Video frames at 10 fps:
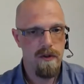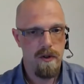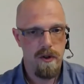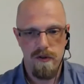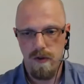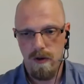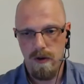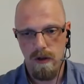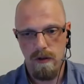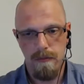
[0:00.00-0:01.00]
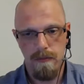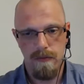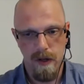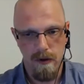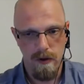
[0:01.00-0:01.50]
Good, strong
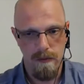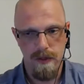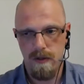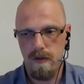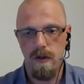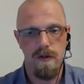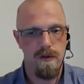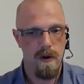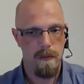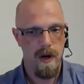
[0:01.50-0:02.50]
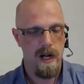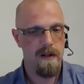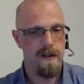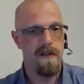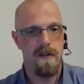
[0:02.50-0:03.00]
encryption, good, strong
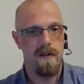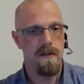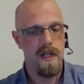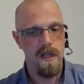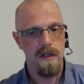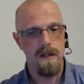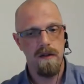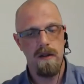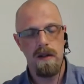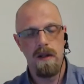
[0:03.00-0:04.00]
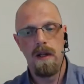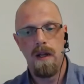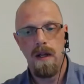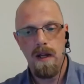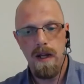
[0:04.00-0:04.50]
practices underneath it,
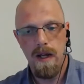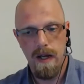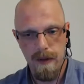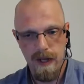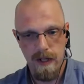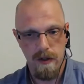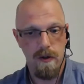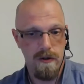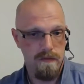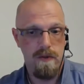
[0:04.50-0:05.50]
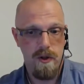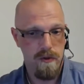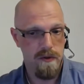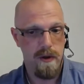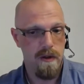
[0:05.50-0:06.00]
and good
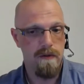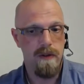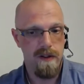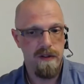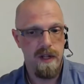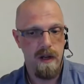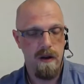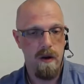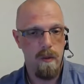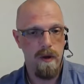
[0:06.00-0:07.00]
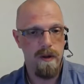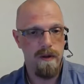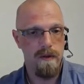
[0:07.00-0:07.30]
user interface to get along with.